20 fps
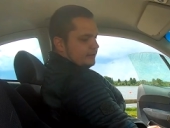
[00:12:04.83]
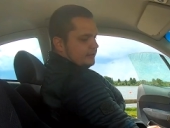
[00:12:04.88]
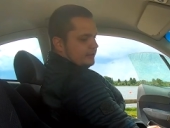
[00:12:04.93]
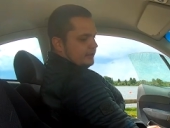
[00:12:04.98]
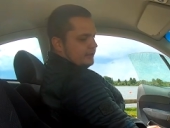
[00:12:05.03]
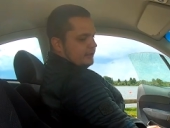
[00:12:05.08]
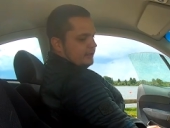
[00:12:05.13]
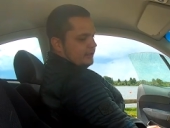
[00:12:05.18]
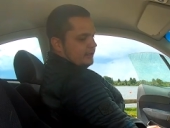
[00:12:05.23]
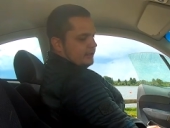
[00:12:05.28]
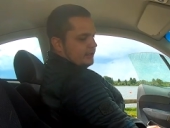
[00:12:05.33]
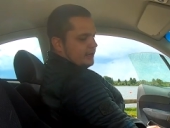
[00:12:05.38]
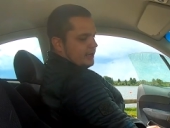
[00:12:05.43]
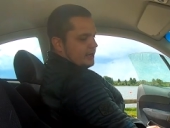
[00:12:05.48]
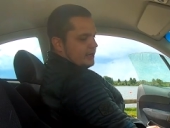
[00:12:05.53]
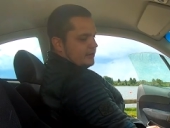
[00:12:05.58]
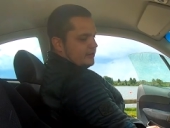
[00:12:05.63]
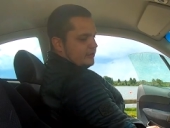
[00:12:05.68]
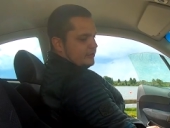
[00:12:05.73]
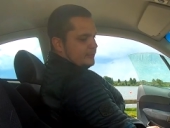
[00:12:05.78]
the
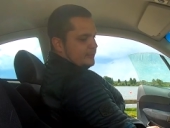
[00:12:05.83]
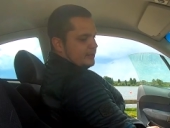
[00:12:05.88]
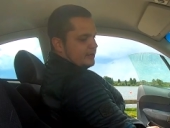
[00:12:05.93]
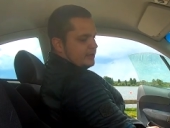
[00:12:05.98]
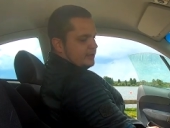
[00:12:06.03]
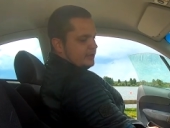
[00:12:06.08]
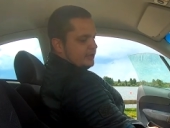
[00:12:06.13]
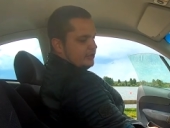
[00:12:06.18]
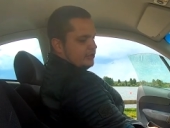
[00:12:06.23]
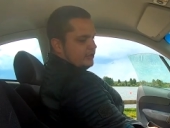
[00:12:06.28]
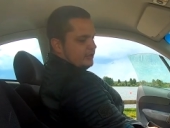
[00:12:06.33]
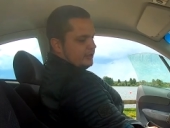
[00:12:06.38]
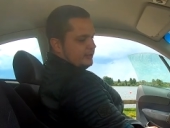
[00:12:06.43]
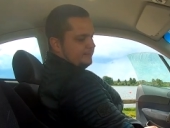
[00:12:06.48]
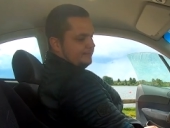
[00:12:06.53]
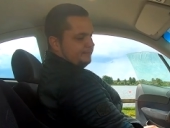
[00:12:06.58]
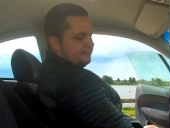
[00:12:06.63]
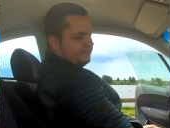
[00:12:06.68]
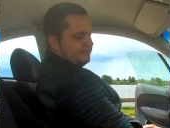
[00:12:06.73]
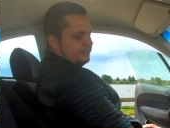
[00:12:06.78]
Keke Rosberg
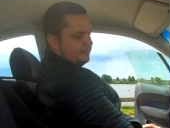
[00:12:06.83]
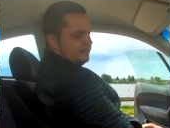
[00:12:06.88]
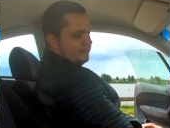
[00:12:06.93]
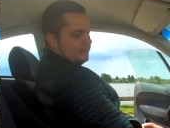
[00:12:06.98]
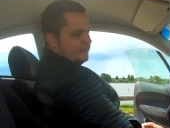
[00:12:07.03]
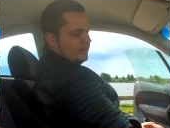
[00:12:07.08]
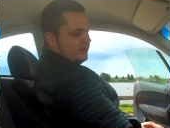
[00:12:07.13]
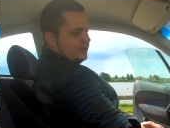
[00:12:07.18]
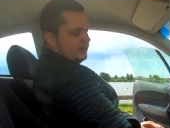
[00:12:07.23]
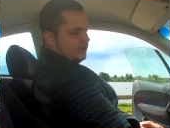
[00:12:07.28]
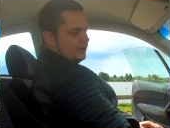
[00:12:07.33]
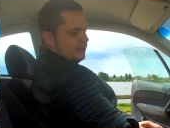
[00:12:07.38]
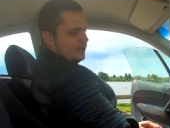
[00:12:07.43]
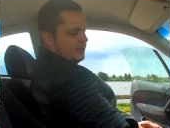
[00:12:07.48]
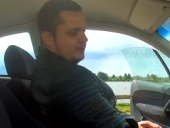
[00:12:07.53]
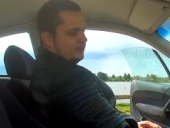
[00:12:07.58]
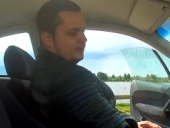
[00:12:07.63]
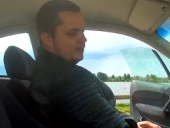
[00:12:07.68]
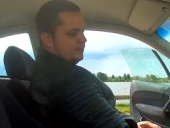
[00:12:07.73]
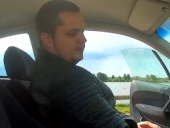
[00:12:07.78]
edition
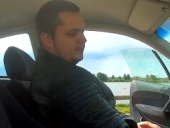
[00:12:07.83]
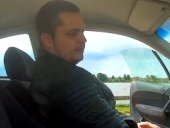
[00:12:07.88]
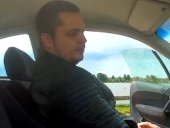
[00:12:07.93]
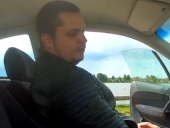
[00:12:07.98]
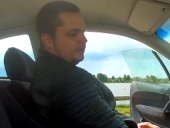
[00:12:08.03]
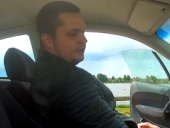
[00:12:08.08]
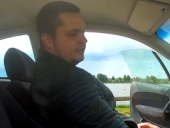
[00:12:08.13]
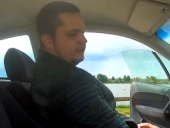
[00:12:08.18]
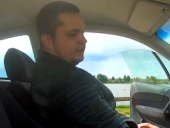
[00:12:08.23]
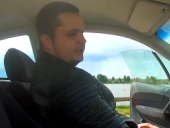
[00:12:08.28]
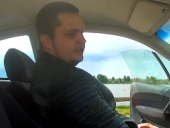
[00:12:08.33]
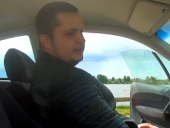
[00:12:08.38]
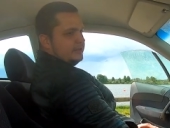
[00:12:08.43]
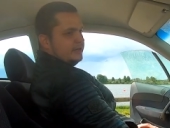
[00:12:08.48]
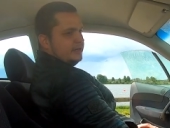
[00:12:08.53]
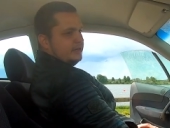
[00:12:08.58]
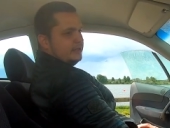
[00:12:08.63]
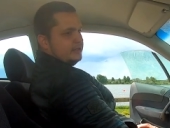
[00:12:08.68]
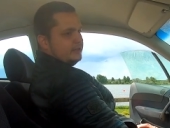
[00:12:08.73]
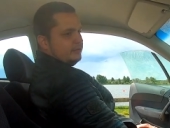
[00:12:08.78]
emblem, what
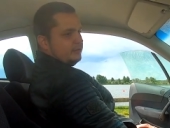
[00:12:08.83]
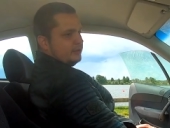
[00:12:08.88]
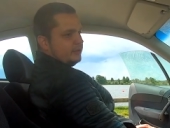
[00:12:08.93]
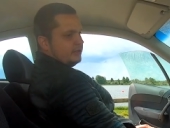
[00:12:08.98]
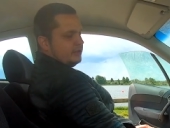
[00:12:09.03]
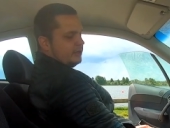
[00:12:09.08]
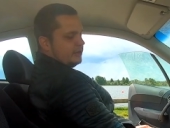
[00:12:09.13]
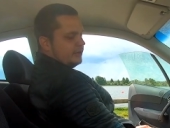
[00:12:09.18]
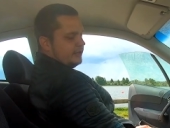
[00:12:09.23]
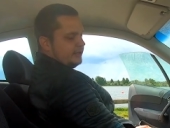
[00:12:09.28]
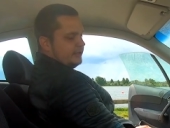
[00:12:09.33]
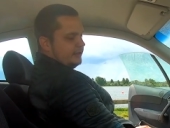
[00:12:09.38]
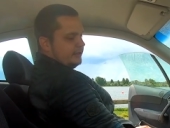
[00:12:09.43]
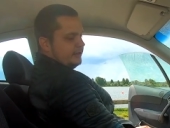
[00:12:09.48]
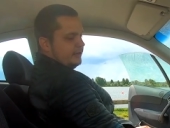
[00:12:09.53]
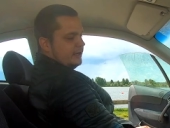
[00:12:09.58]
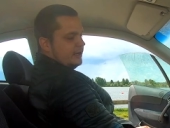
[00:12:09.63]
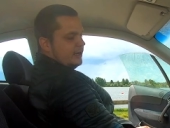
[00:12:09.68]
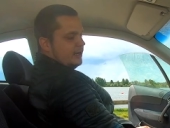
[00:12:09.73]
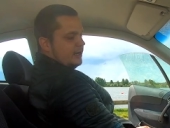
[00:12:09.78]
says what car is it.
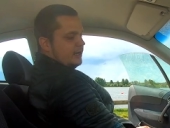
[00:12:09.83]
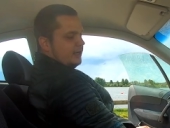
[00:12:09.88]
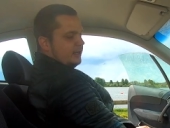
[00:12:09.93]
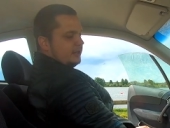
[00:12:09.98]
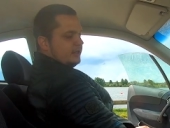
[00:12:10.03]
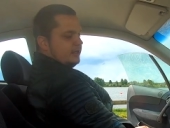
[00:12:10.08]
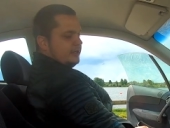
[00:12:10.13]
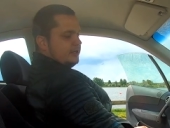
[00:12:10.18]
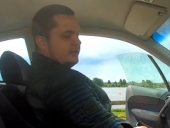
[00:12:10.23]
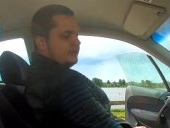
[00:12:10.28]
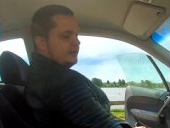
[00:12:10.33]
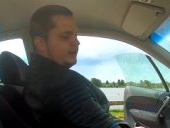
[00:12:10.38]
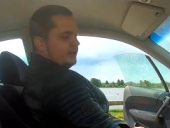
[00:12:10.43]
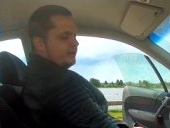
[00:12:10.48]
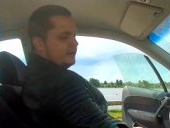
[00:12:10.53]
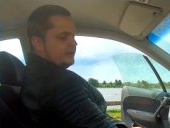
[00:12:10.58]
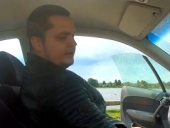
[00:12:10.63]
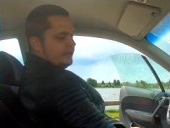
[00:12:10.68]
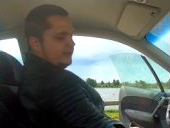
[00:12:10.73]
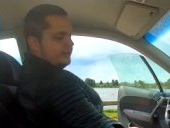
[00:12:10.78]
This
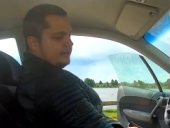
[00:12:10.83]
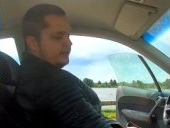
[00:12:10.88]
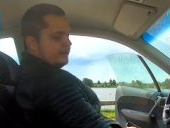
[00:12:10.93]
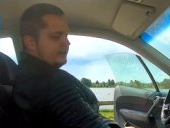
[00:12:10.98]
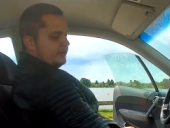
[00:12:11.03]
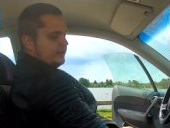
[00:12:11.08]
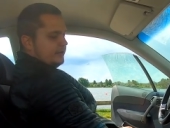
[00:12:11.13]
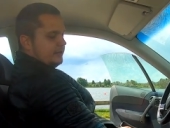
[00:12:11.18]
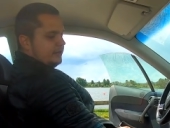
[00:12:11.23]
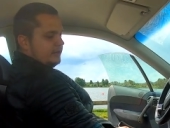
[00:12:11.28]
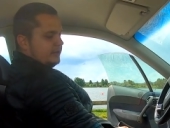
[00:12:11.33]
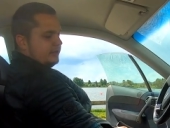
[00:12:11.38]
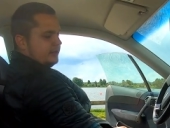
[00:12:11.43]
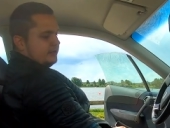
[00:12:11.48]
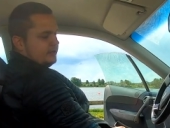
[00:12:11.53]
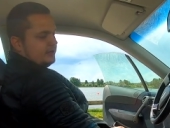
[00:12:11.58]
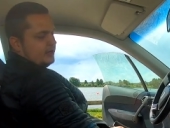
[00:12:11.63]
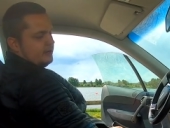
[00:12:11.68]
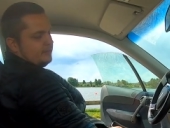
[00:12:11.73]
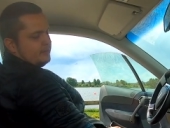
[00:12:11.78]
car is
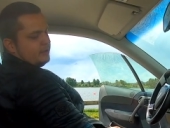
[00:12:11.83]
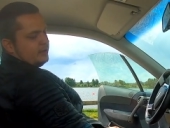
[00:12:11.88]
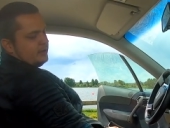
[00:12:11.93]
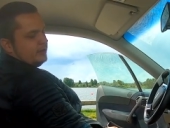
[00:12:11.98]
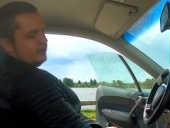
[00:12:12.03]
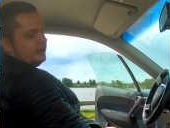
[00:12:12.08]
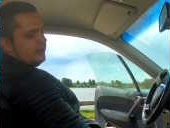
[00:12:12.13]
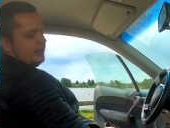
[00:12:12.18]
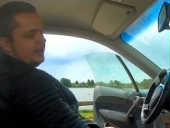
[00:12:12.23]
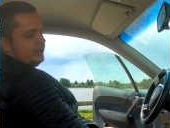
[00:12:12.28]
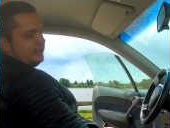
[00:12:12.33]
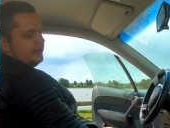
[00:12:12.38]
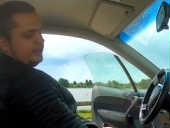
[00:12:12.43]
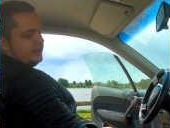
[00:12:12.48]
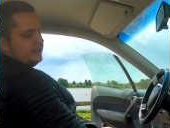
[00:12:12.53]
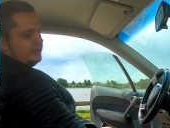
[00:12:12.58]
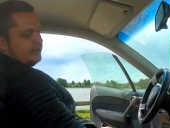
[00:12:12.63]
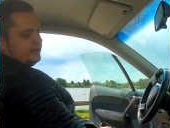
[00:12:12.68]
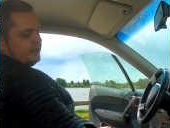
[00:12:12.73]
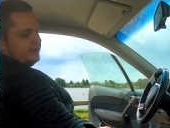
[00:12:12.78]
number
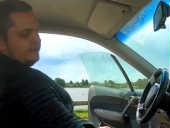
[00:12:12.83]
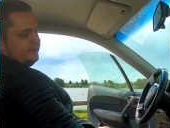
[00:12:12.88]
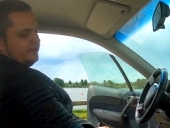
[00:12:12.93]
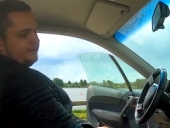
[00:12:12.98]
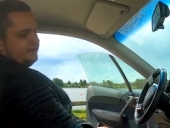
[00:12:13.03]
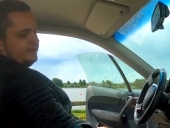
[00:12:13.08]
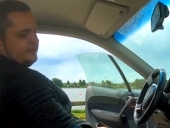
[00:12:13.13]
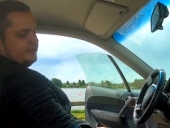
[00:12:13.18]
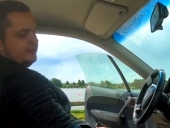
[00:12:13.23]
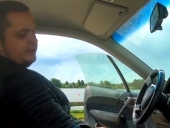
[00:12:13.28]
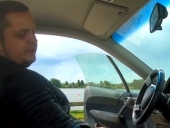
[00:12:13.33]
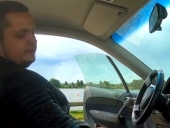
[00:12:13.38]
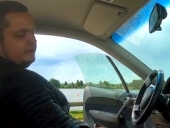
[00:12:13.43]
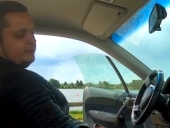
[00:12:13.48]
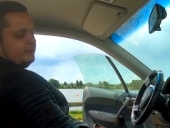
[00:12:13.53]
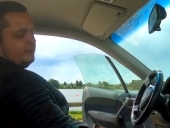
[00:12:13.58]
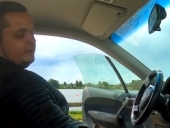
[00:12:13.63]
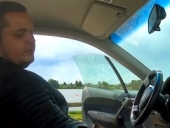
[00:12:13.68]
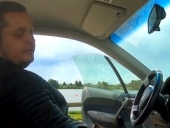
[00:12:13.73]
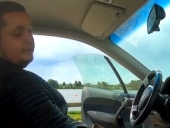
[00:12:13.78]

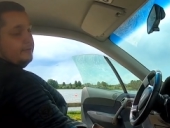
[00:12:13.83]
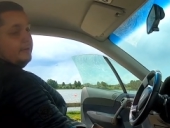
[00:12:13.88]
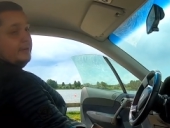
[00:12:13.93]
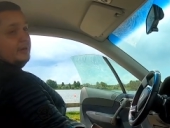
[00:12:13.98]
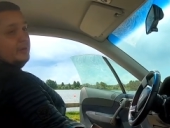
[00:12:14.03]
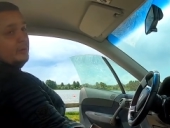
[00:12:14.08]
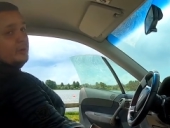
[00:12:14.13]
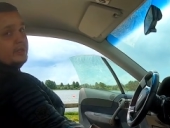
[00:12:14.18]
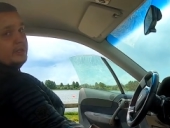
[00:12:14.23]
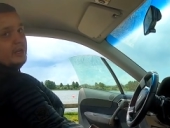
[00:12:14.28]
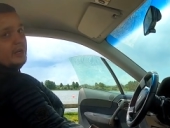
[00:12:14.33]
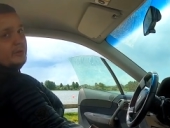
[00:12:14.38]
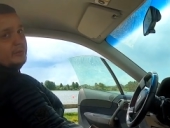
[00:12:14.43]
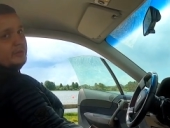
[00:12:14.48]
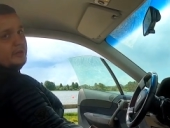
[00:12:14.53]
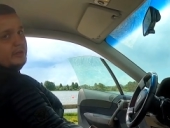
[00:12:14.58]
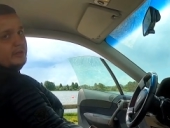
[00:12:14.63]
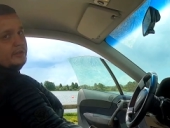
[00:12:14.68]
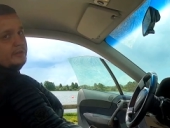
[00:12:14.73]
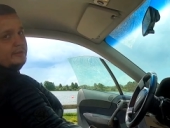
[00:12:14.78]
852 of
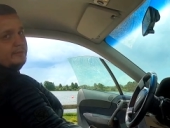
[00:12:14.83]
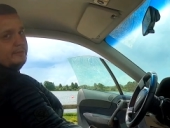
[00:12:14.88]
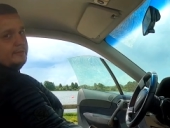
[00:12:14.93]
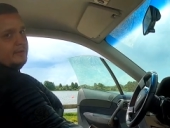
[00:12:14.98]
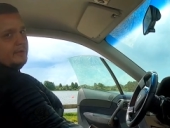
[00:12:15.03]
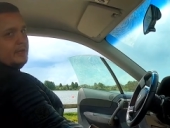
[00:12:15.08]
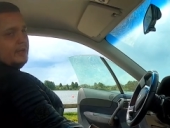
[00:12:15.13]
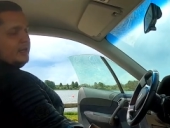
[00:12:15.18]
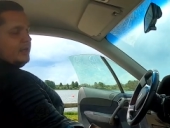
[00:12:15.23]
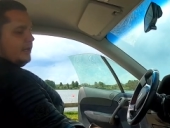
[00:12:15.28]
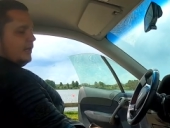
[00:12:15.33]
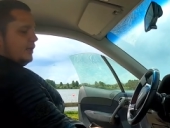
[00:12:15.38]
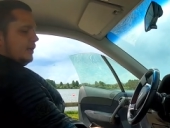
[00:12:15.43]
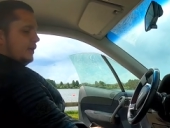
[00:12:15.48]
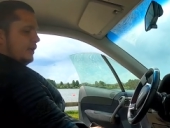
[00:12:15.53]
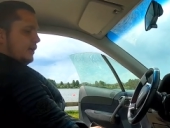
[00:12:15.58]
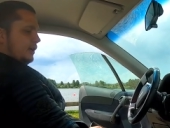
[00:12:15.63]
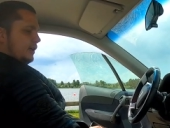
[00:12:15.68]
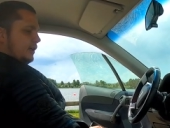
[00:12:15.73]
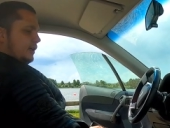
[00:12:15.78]
1000,
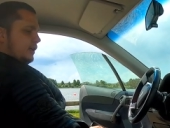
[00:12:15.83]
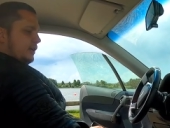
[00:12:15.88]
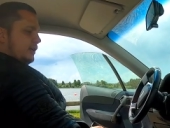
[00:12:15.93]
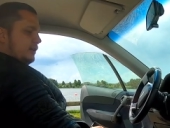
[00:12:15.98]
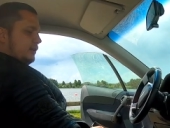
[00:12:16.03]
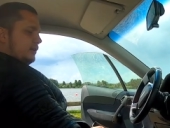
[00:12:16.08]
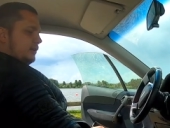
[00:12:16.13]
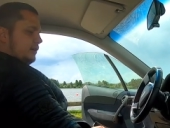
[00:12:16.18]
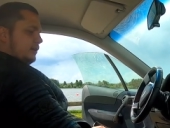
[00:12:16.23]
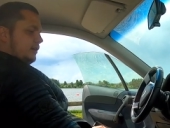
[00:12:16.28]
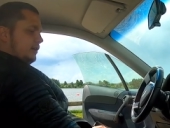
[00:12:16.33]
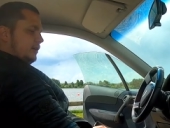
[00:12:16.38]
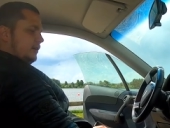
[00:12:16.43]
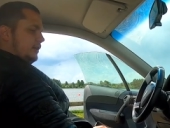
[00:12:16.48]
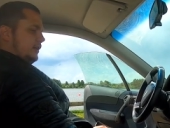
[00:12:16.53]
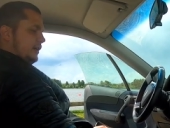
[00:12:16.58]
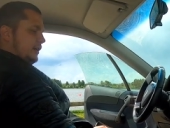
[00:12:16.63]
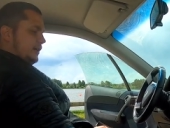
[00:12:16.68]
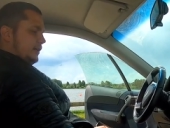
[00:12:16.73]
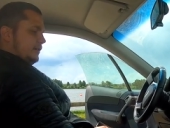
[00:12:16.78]
and
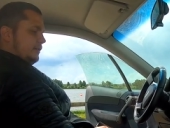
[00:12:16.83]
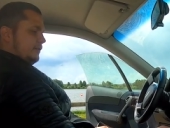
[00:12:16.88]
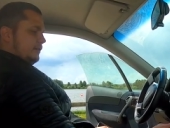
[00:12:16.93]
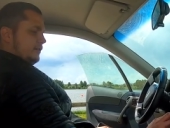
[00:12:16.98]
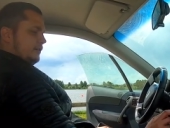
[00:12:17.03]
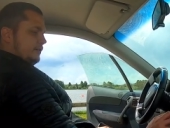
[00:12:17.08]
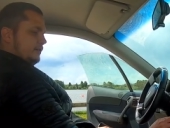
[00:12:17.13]
it has